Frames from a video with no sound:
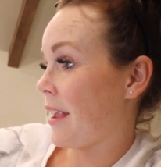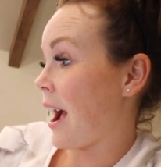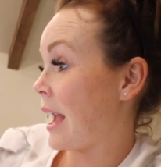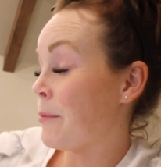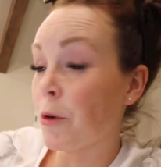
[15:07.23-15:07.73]

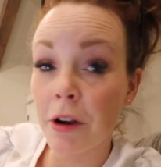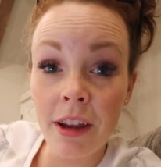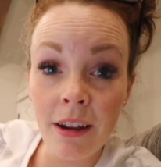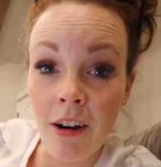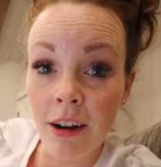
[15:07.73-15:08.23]
I am
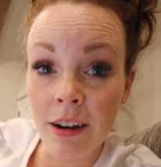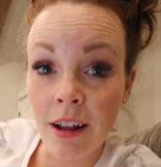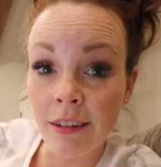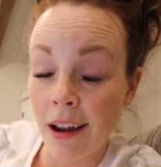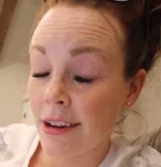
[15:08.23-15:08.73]
working on
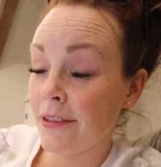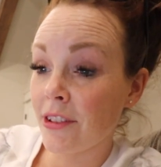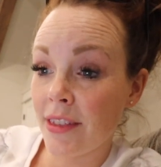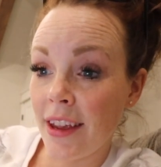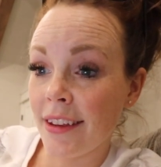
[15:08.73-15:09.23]
a lot of
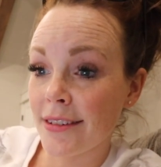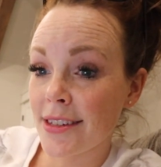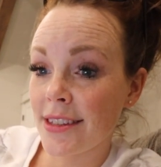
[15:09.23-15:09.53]
different things.